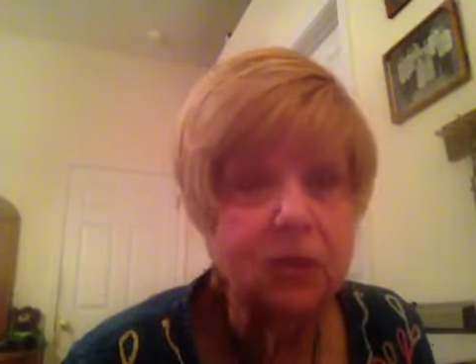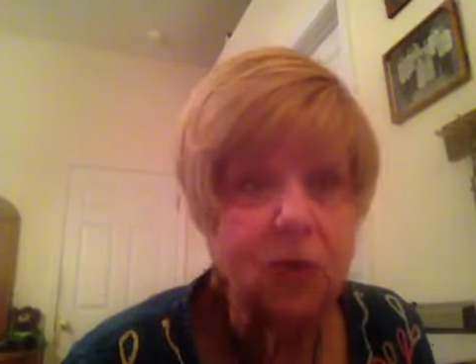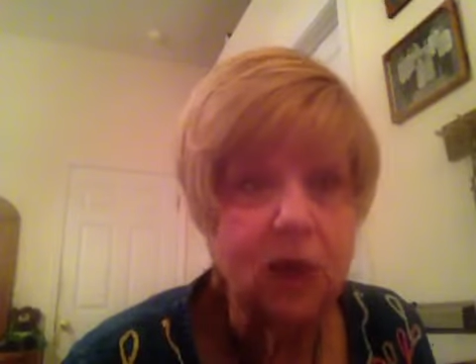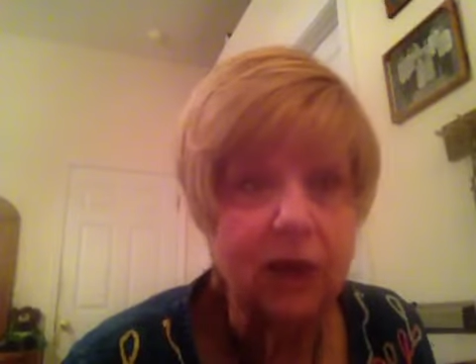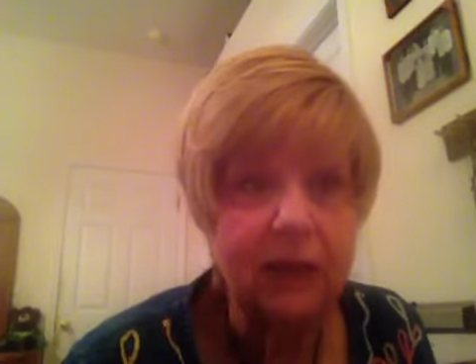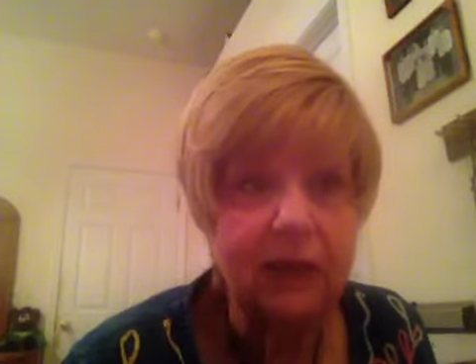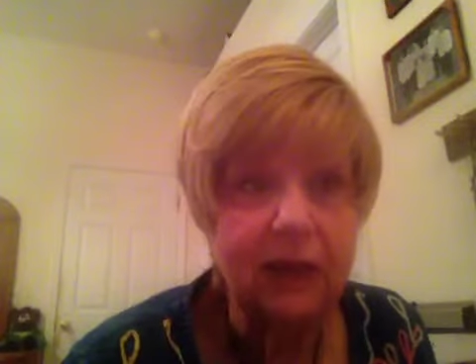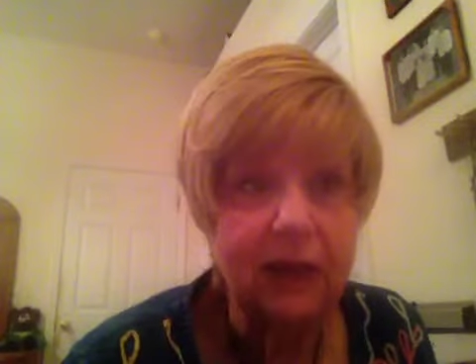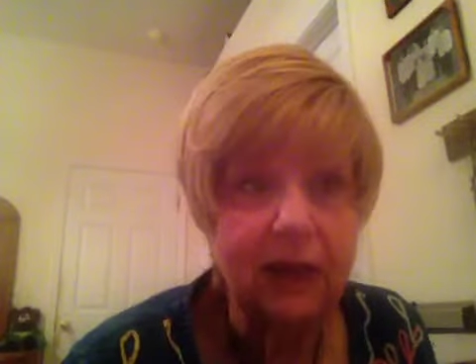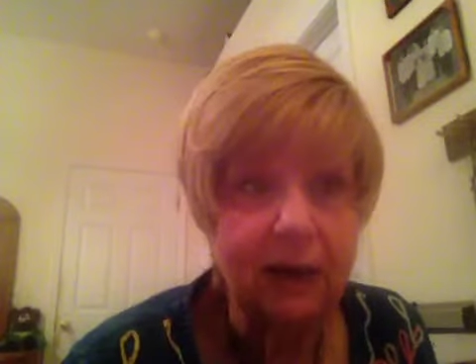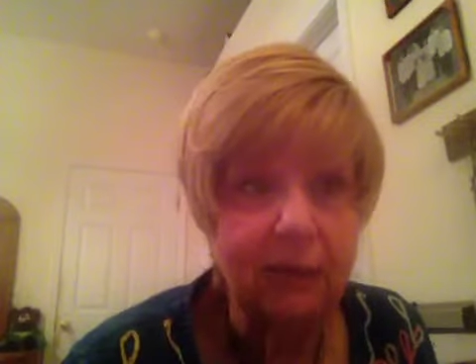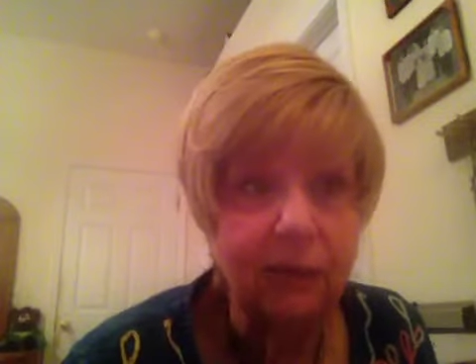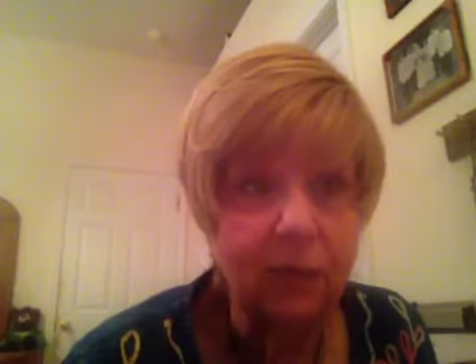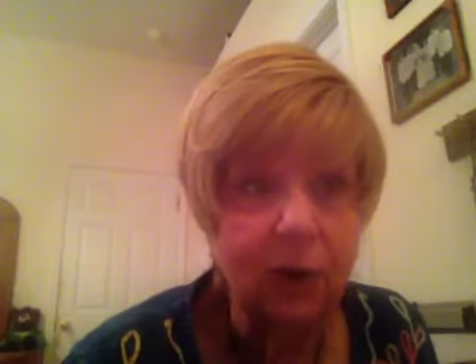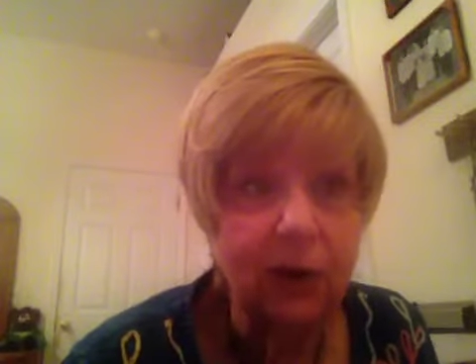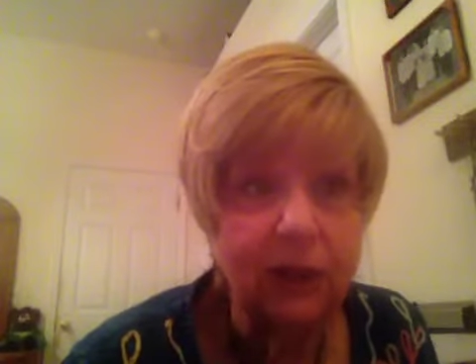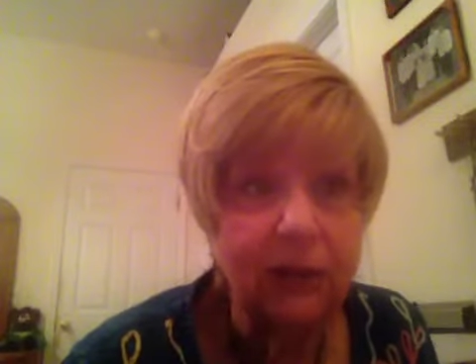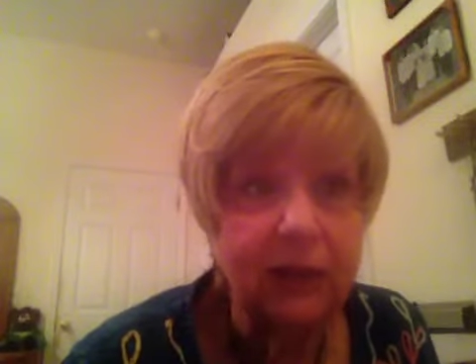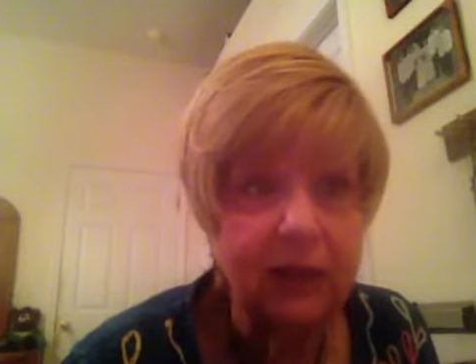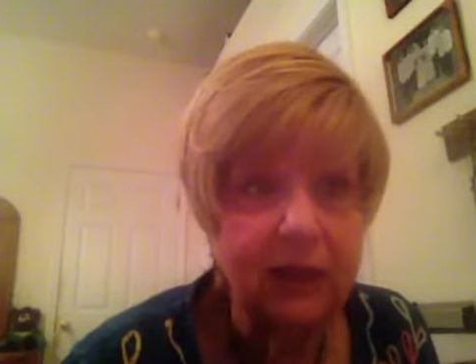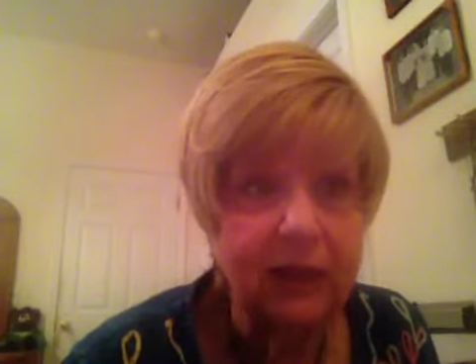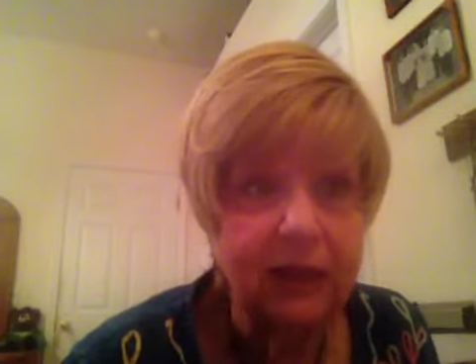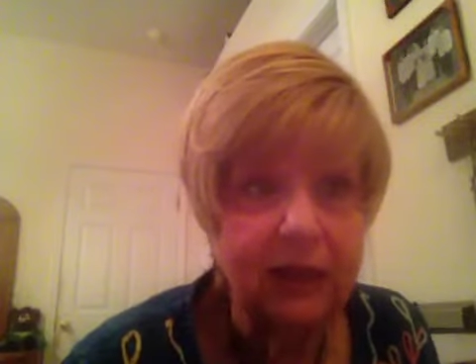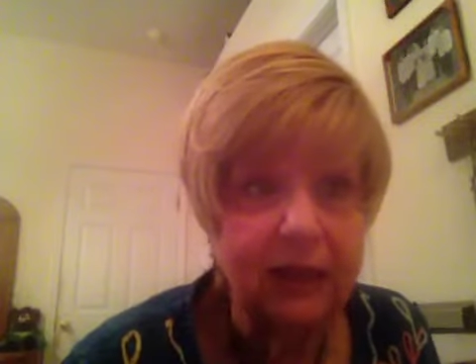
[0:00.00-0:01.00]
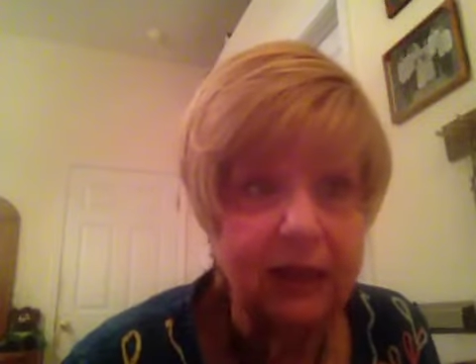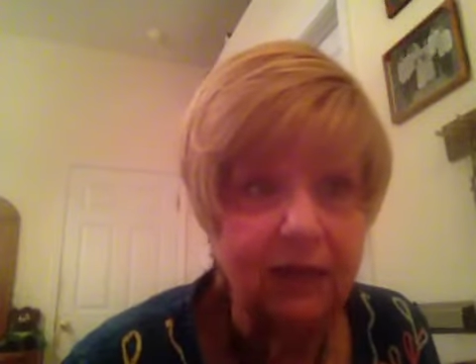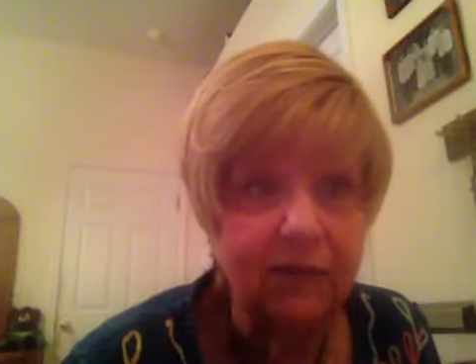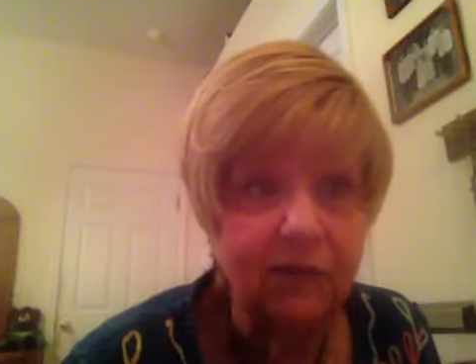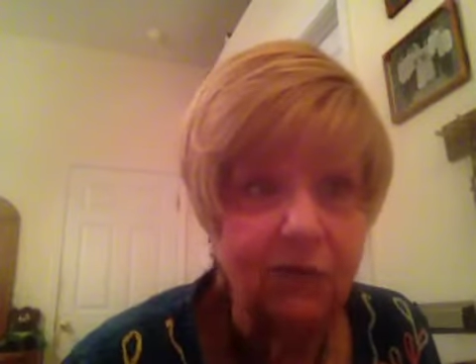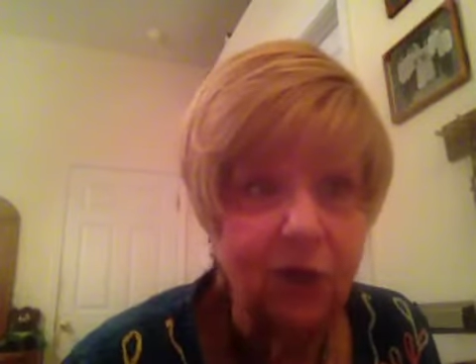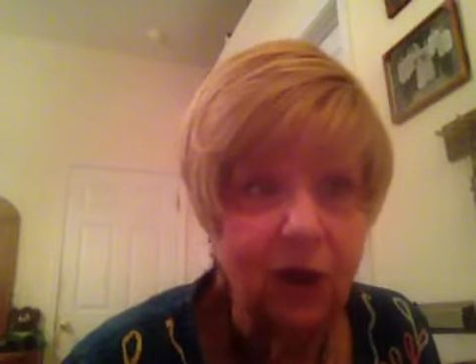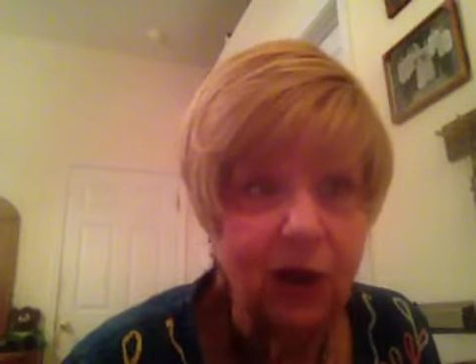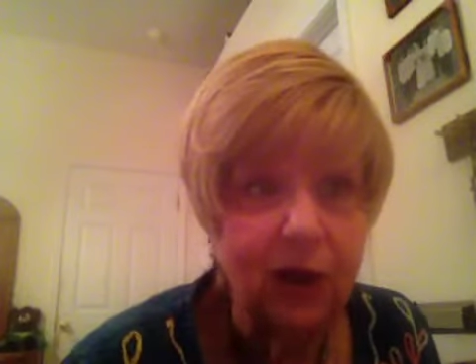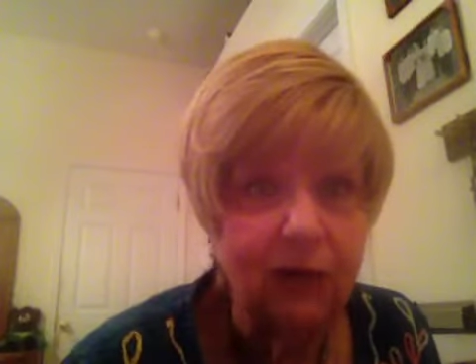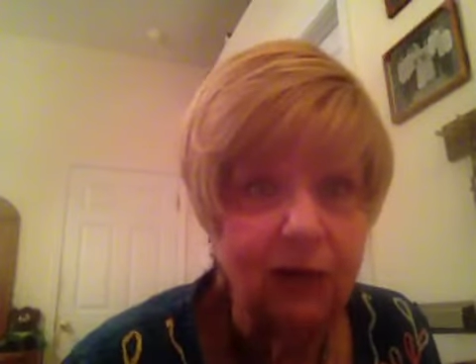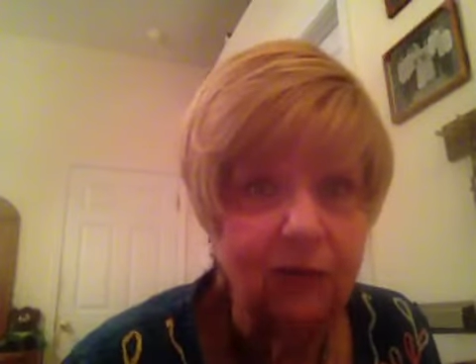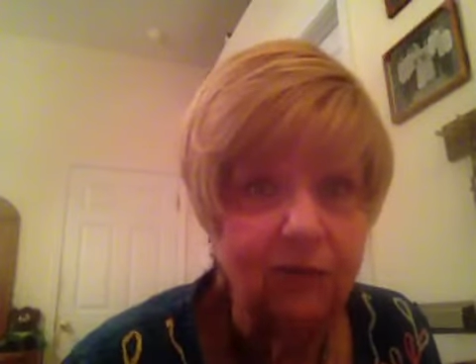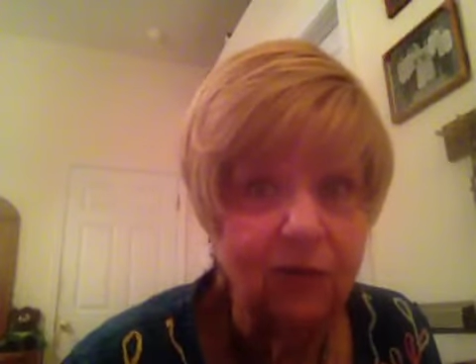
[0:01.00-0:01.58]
not that I'm not thinking of all